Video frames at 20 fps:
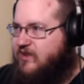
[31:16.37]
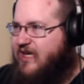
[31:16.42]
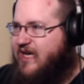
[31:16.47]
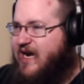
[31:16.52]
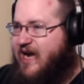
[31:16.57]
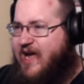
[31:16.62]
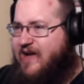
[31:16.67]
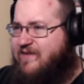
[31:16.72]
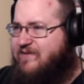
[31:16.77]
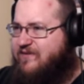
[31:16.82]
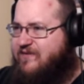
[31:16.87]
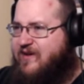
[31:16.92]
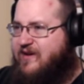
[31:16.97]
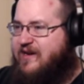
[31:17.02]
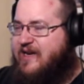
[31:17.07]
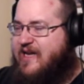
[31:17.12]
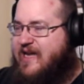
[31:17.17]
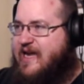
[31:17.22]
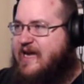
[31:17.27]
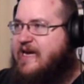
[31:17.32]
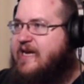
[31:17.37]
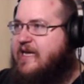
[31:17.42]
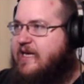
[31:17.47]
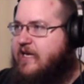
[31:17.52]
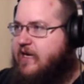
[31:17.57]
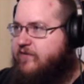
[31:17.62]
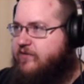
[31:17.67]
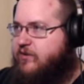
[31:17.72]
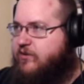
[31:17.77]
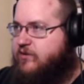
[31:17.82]
I haven't found
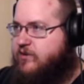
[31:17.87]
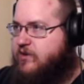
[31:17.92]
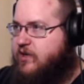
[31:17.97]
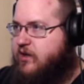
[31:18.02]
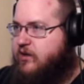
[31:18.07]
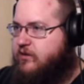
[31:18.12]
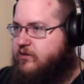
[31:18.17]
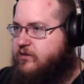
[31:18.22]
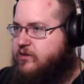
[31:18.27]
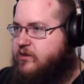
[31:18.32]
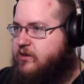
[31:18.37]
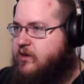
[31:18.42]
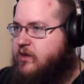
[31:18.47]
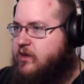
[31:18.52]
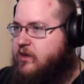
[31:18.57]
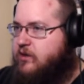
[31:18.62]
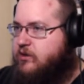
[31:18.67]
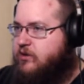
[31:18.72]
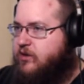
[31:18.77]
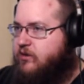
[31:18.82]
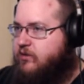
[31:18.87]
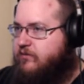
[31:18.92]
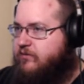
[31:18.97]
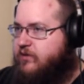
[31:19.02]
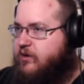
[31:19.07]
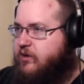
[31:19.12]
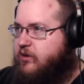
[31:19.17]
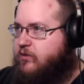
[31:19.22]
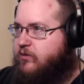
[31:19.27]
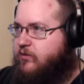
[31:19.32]
any of those colors, so I don't
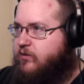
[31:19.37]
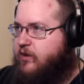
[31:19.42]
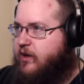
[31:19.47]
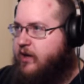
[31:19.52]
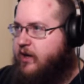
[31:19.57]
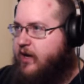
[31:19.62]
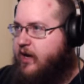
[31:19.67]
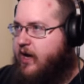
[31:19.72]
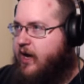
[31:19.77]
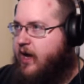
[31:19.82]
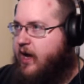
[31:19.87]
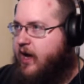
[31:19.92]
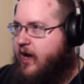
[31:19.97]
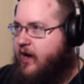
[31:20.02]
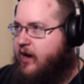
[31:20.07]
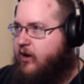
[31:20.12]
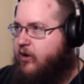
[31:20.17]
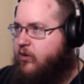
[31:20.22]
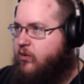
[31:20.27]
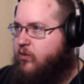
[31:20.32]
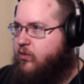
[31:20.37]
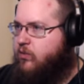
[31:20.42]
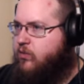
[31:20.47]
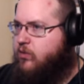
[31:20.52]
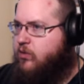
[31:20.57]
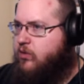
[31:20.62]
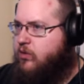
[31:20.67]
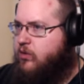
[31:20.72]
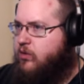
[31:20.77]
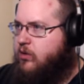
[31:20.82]
even know, like, how
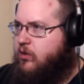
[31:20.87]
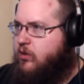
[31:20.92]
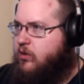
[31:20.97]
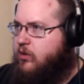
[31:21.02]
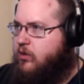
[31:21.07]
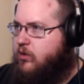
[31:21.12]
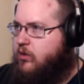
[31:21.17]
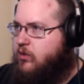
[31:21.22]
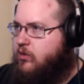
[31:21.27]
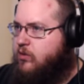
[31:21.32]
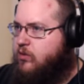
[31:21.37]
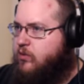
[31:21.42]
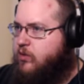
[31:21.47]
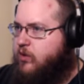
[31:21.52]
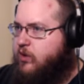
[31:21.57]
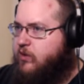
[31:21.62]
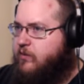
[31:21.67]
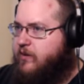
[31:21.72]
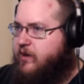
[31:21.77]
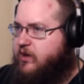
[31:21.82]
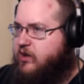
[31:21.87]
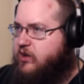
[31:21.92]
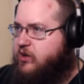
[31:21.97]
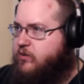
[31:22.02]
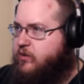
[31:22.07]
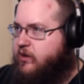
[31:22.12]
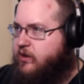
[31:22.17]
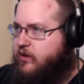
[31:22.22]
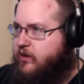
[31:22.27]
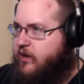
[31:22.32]
we go about
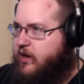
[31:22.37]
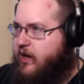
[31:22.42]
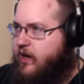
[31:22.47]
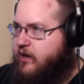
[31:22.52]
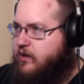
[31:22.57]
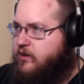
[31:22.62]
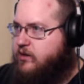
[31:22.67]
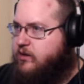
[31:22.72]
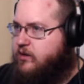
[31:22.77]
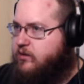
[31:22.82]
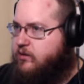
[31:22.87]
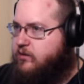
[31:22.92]
doing that.